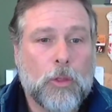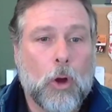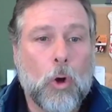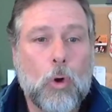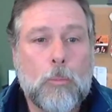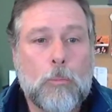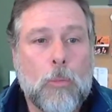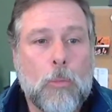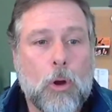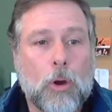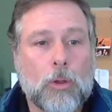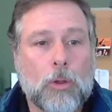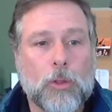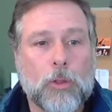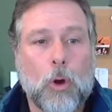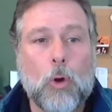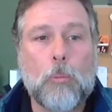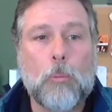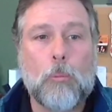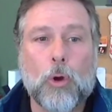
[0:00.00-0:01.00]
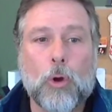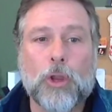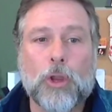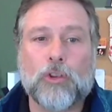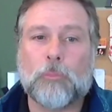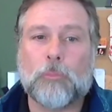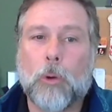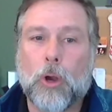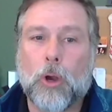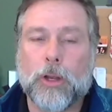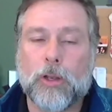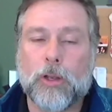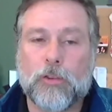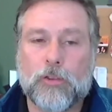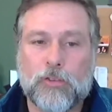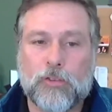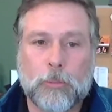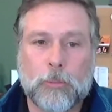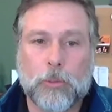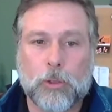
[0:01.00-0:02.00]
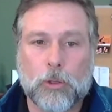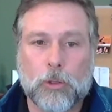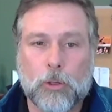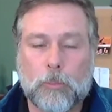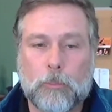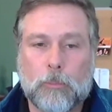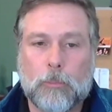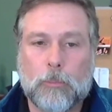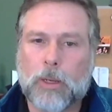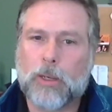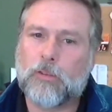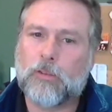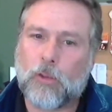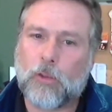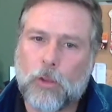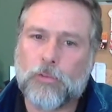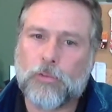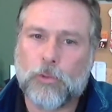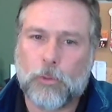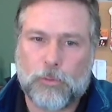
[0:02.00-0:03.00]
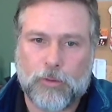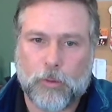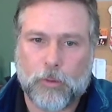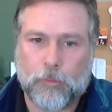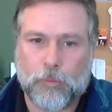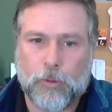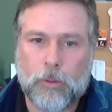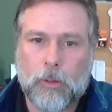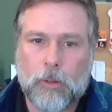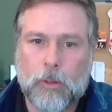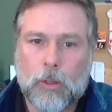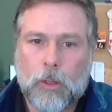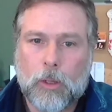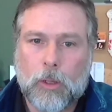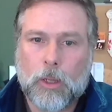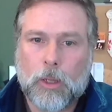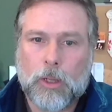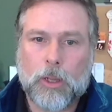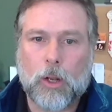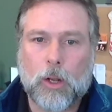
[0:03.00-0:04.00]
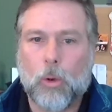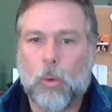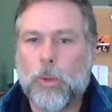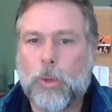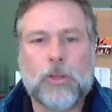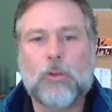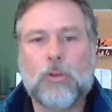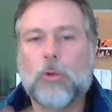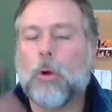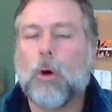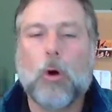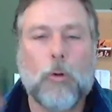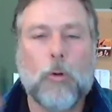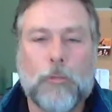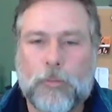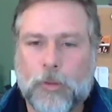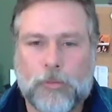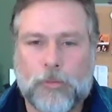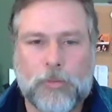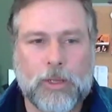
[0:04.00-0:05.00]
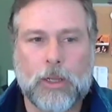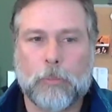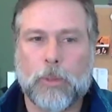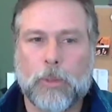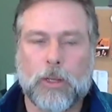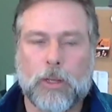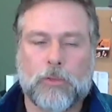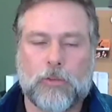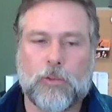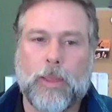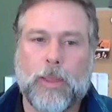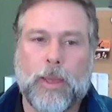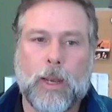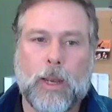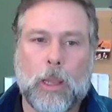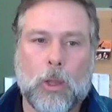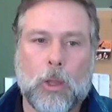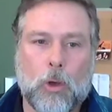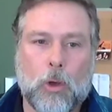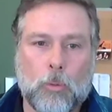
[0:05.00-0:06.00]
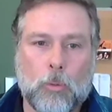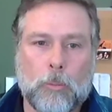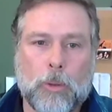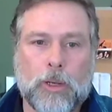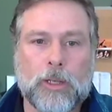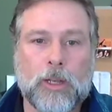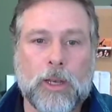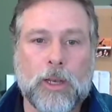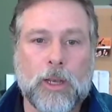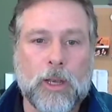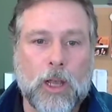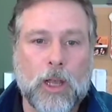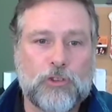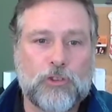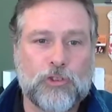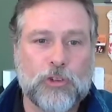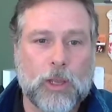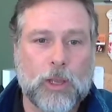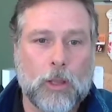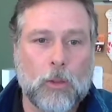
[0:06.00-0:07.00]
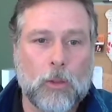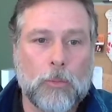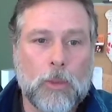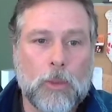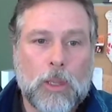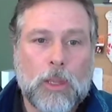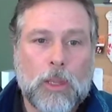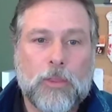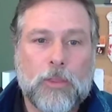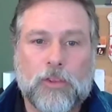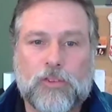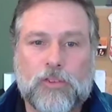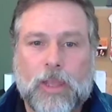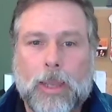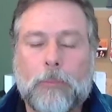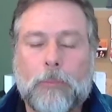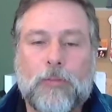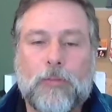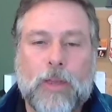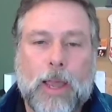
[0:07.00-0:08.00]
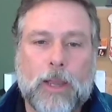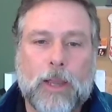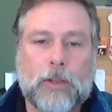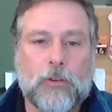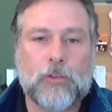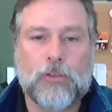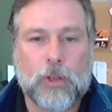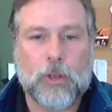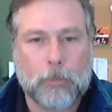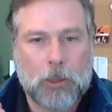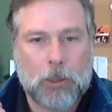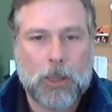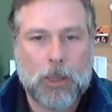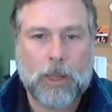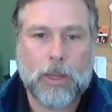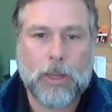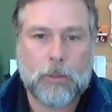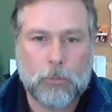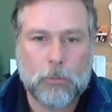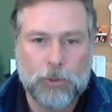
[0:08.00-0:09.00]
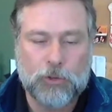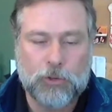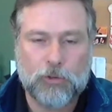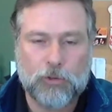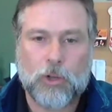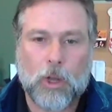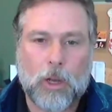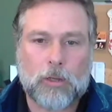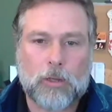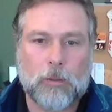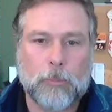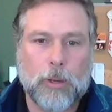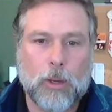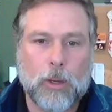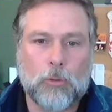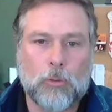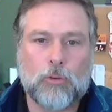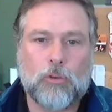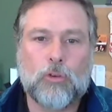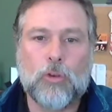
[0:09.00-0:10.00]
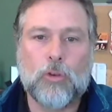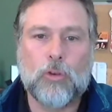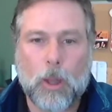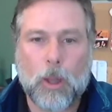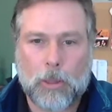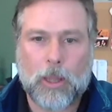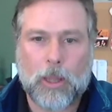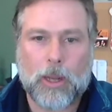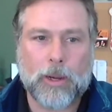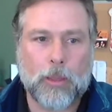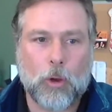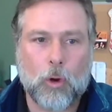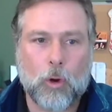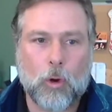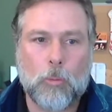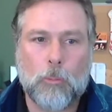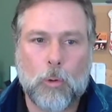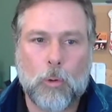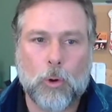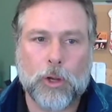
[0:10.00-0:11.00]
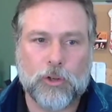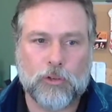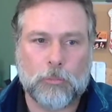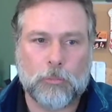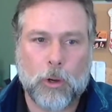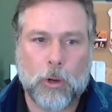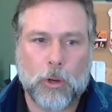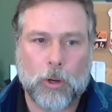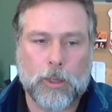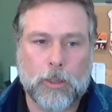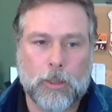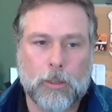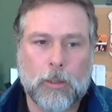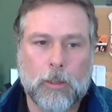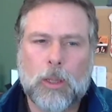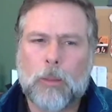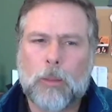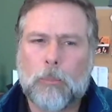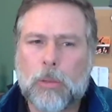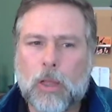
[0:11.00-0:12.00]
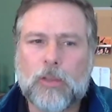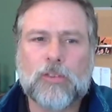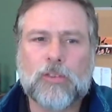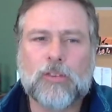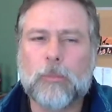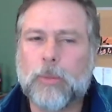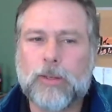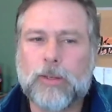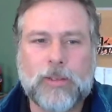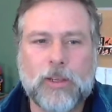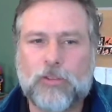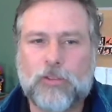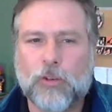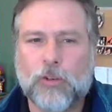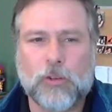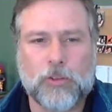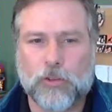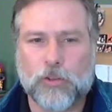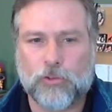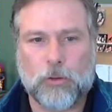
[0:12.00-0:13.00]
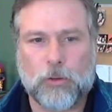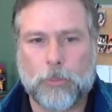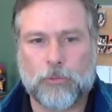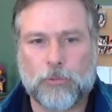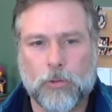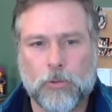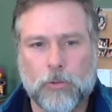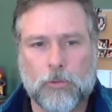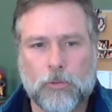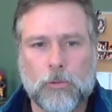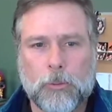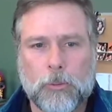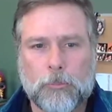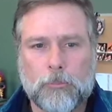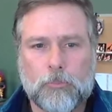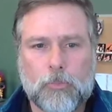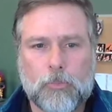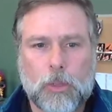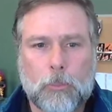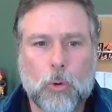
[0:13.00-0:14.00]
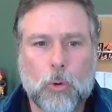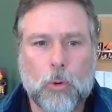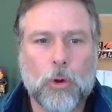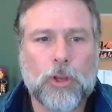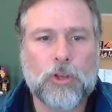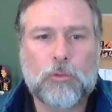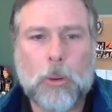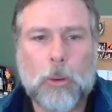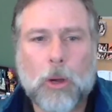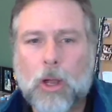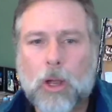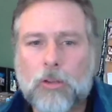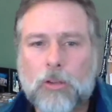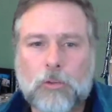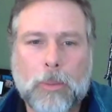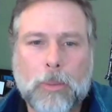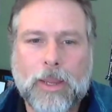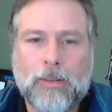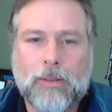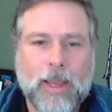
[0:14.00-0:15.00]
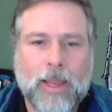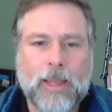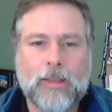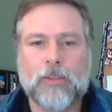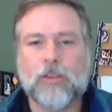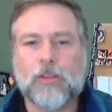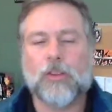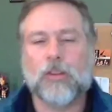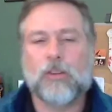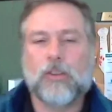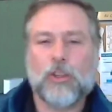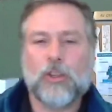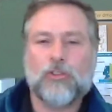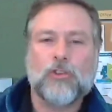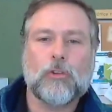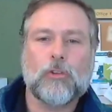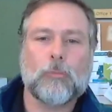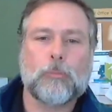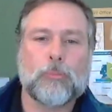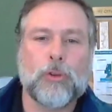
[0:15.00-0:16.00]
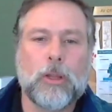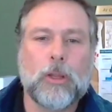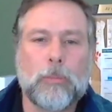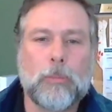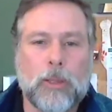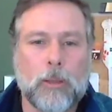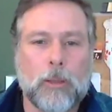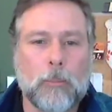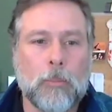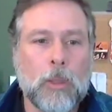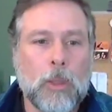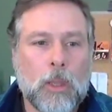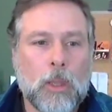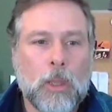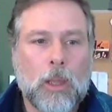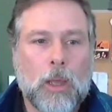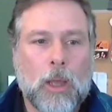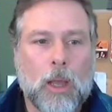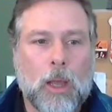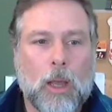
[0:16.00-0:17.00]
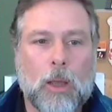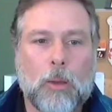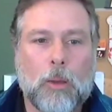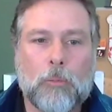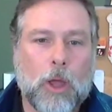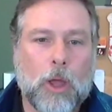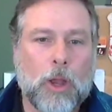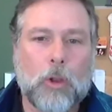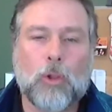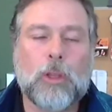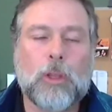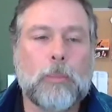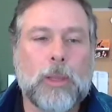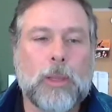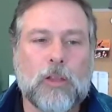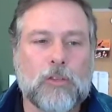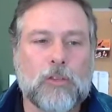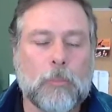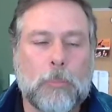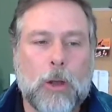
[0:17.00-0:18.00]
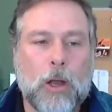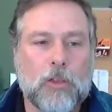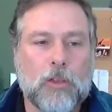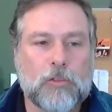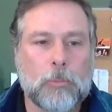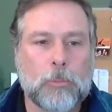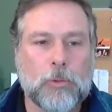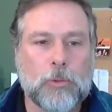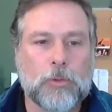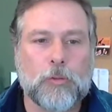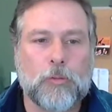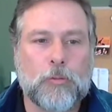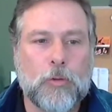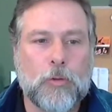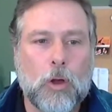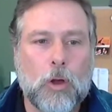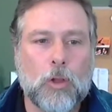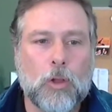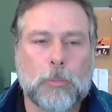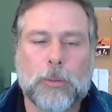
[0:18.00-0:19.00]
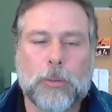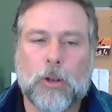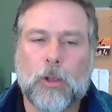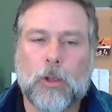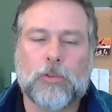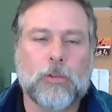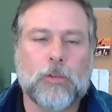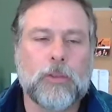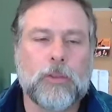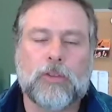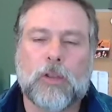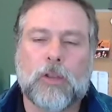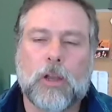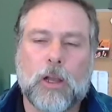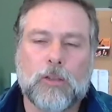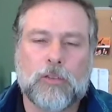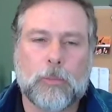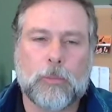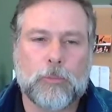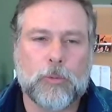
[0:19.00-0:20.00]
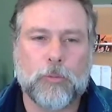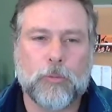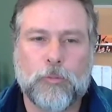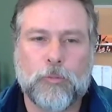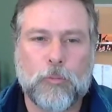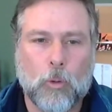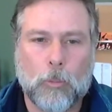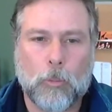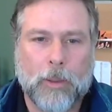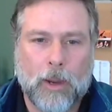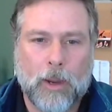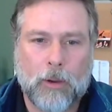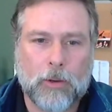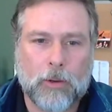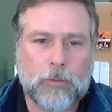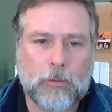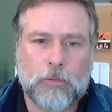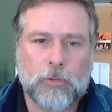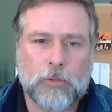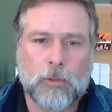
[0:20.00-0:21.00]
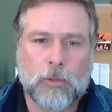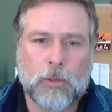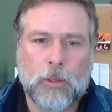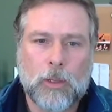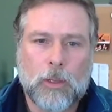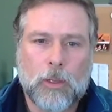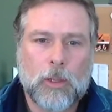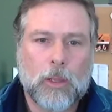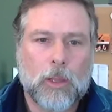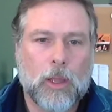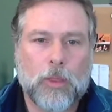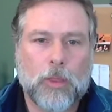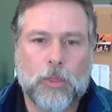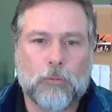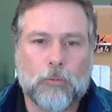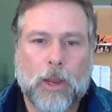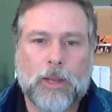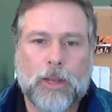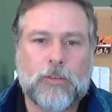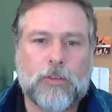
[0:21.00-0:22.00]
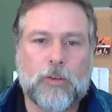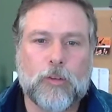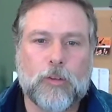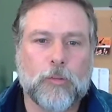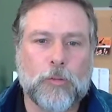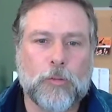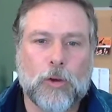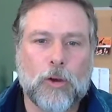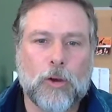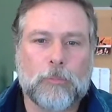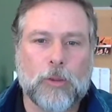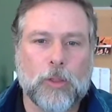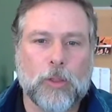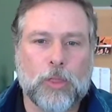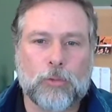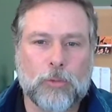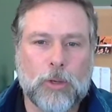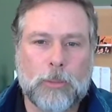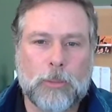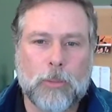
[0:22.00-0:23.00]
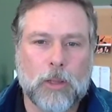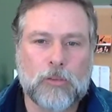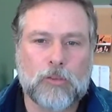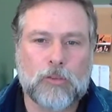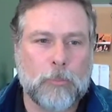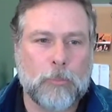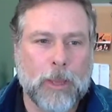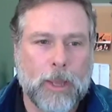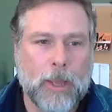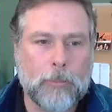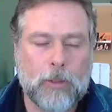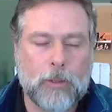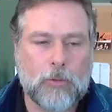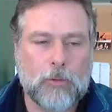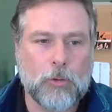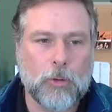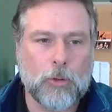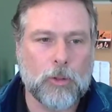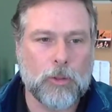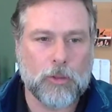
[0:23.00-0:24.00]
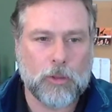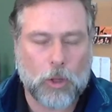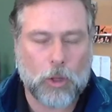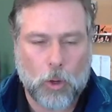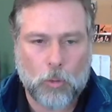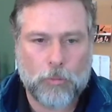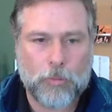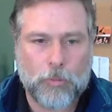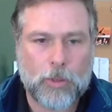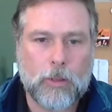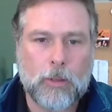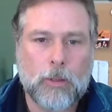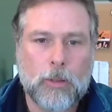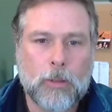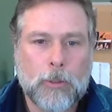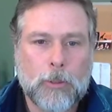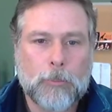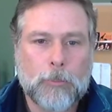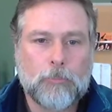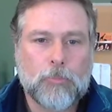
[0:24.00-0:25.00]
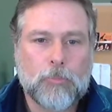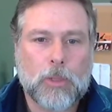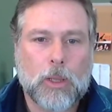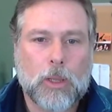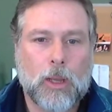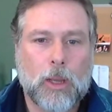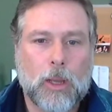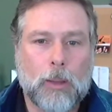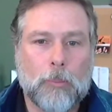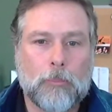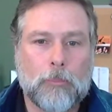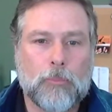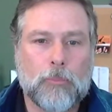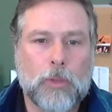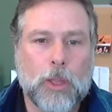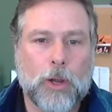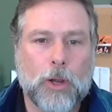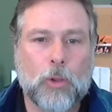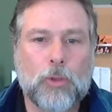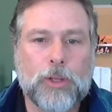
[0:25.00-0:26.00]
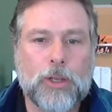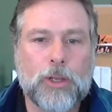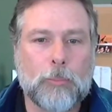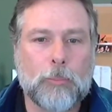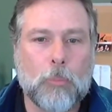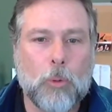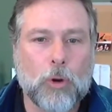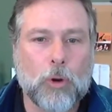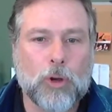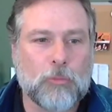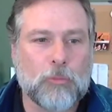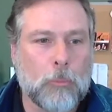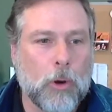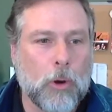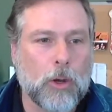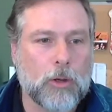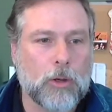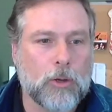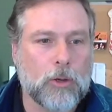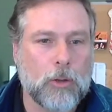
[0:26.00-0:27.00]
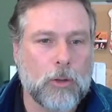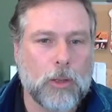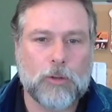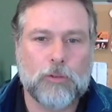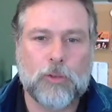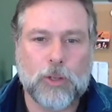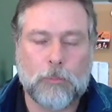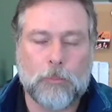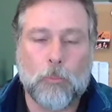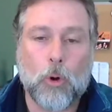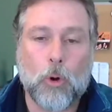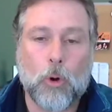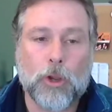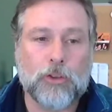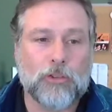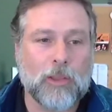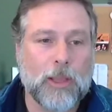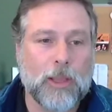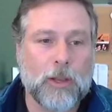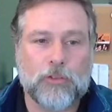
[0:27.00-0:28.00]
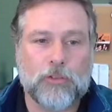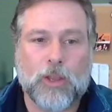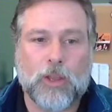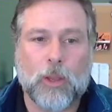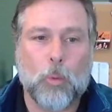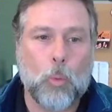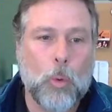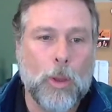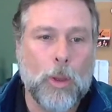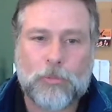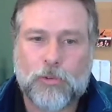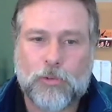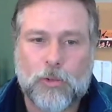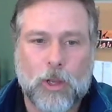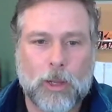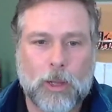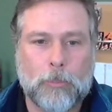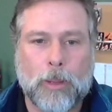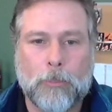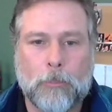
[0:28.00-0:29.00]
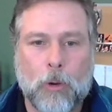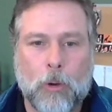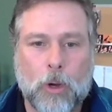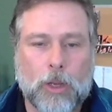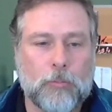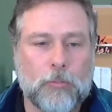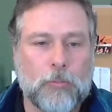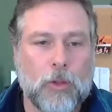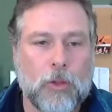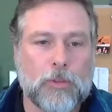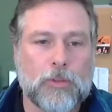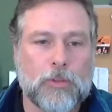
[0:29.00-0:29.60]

The home mortgage market is similar, but it's also different. We could do a whole 15 minutes on that alone, but in a nutshell, the same factors that we just talked about apply to the home mortgage market, plus some additional disruptions. Mortgage bonds maintain this additional premium, not only because of possible default, but also this concept of forbearance, the right to defer up to 3 months of payment due to the COVID. Not only did mortgage lenders get whipsawed by market